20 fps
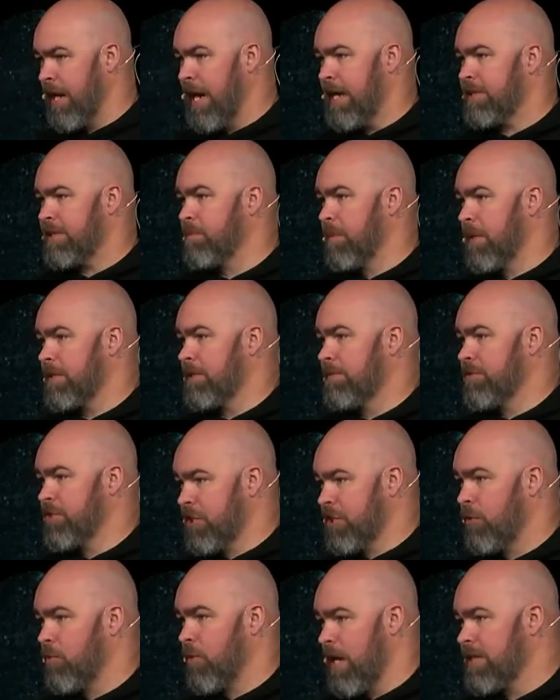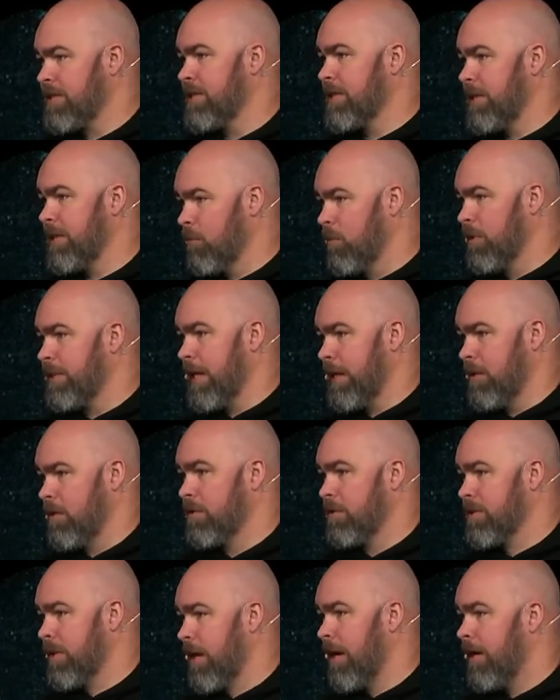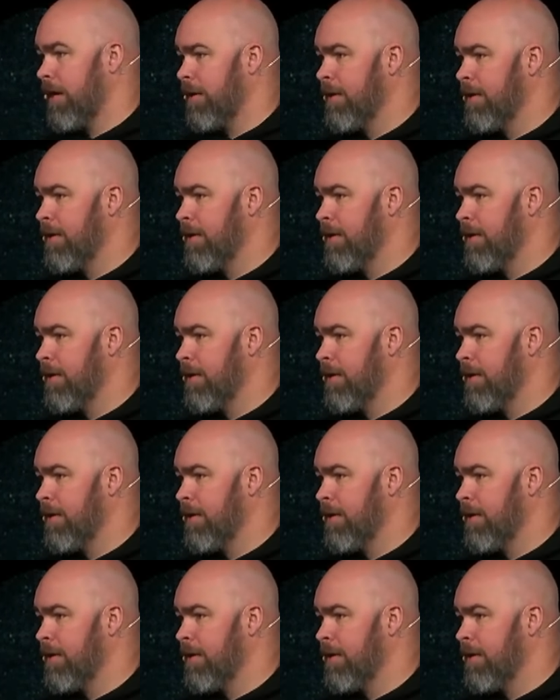aspect of generosity and what that looks like.